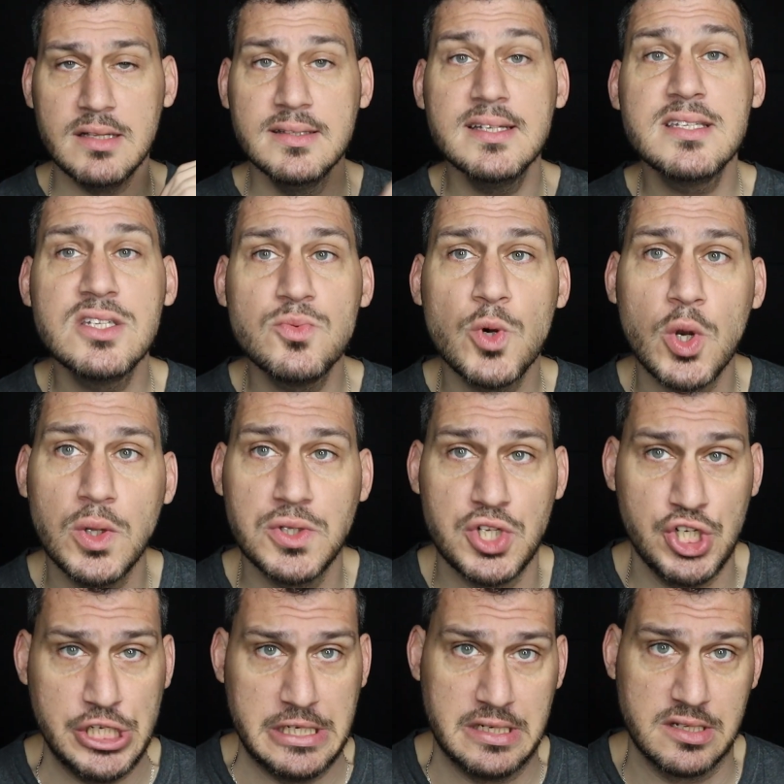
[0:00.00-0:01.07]
This is where all this
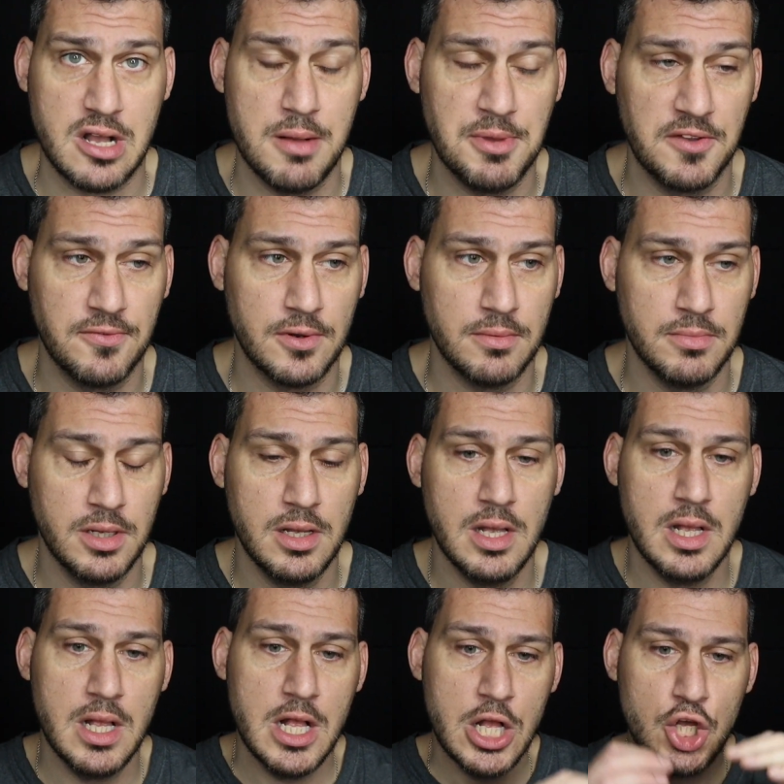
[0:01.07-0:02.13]
shit is coming from.
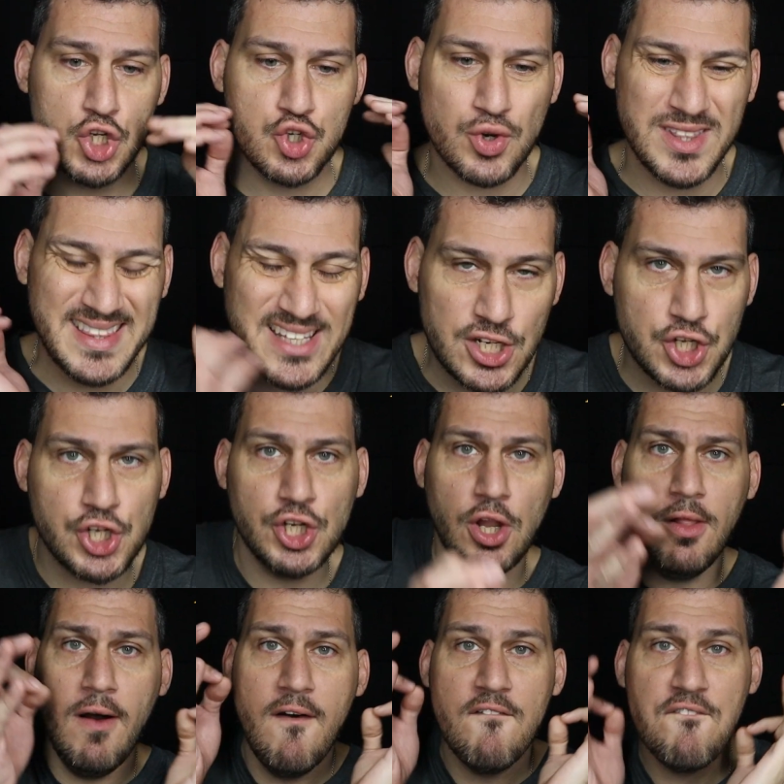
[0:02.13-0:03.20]

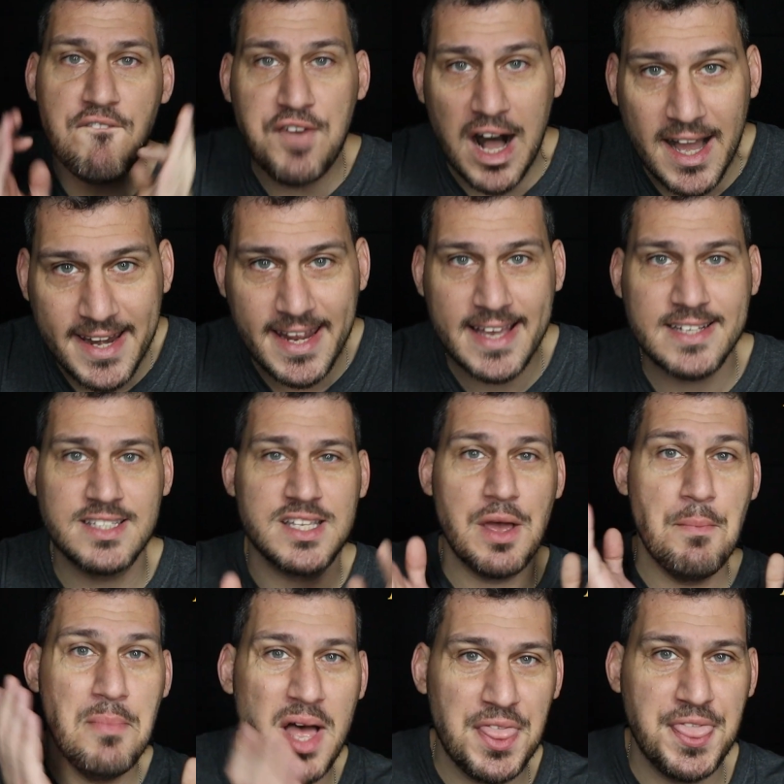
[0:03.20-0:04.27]
Traditional finance
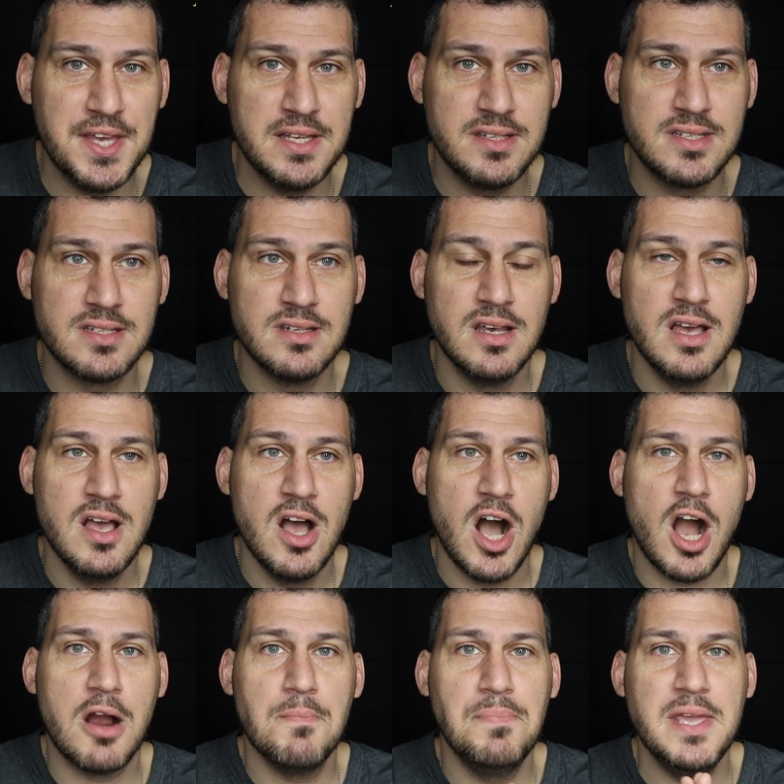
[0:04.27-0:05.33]
methods
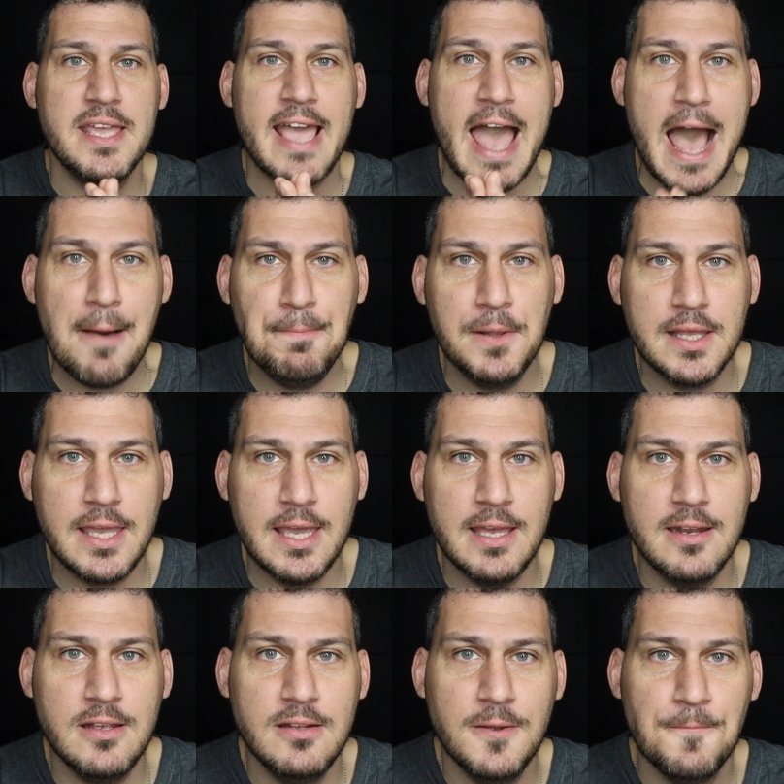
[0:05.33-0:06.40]
are being
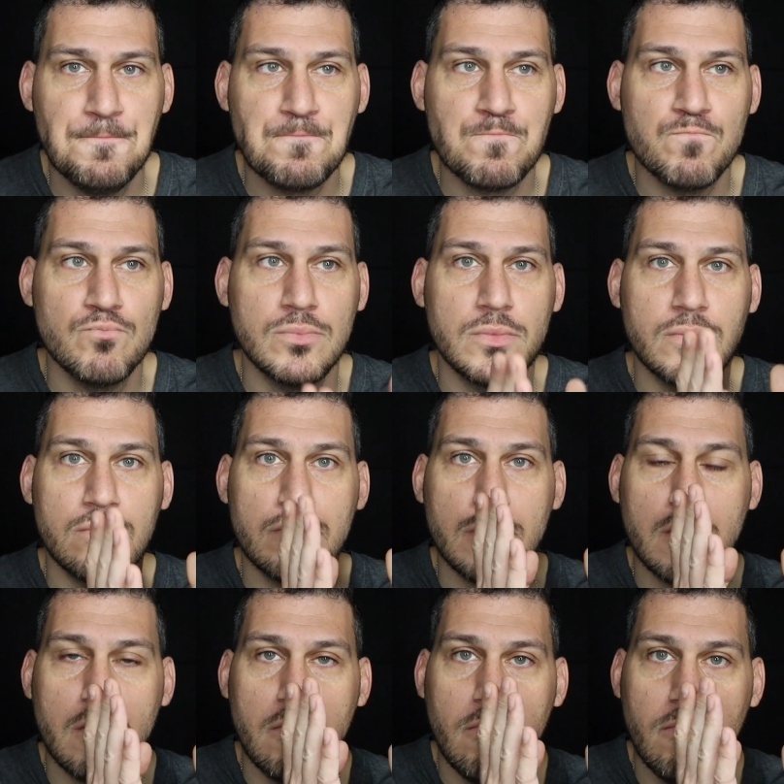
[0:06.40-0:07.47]
applicated
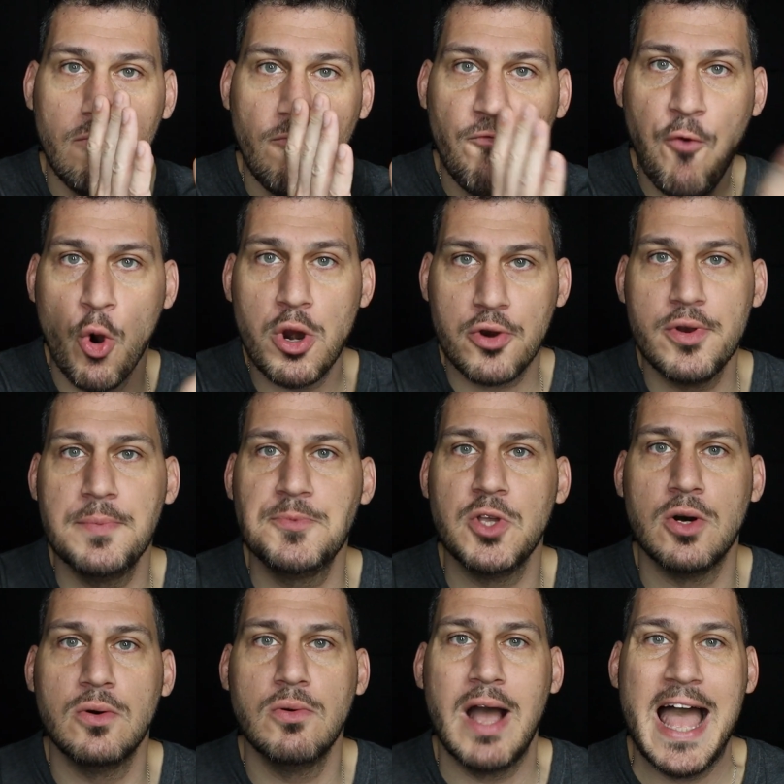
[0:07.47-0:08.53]
for
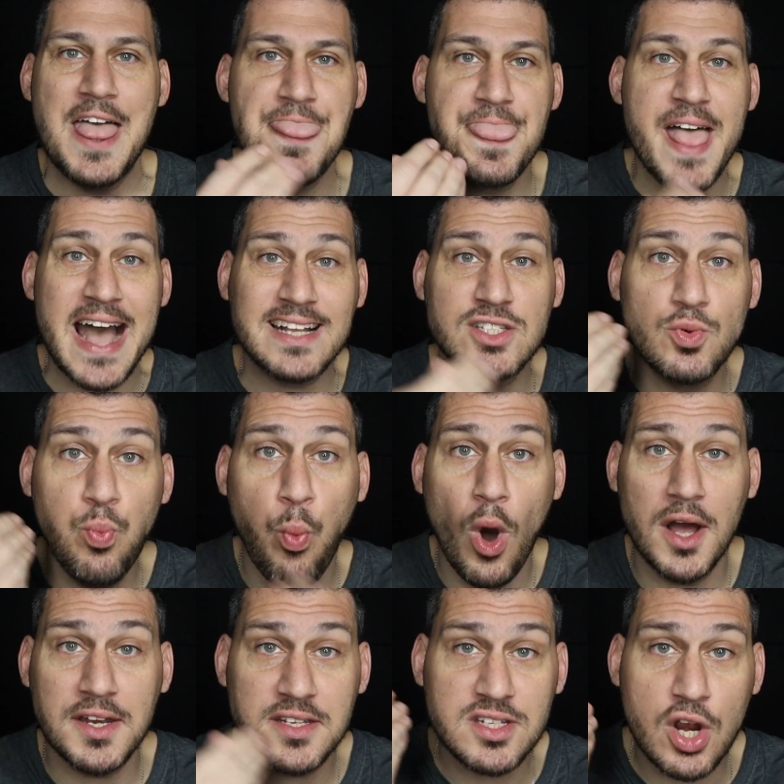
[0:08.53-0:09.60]
crypto. And that's
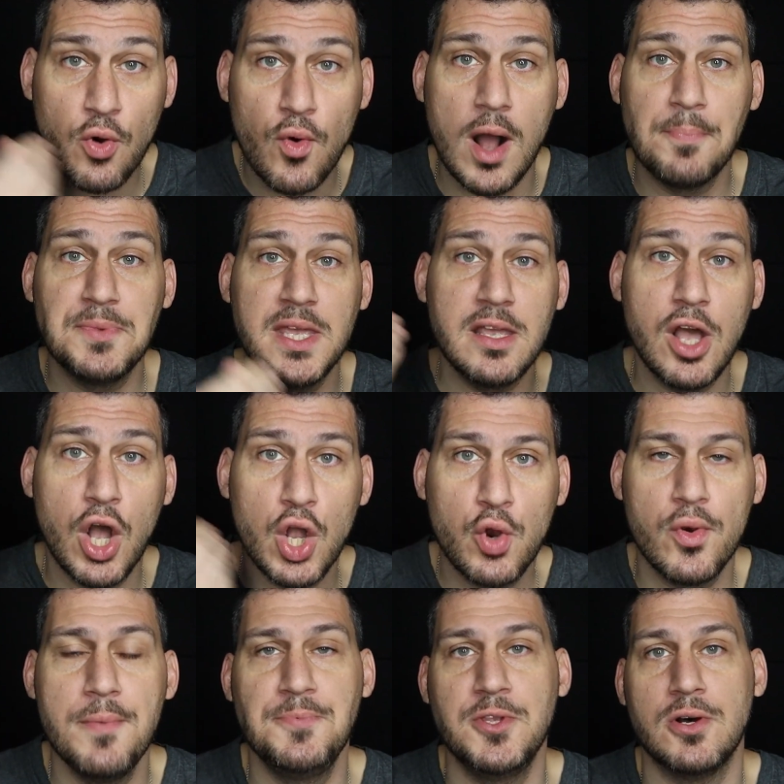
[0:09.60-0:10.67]
what is corrupting
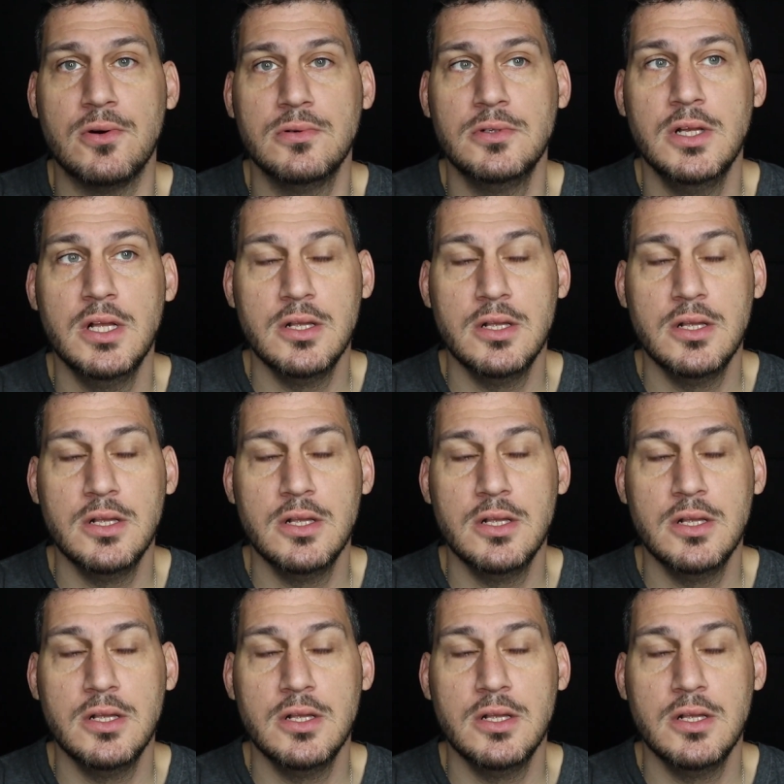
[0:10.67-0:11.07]
crypto.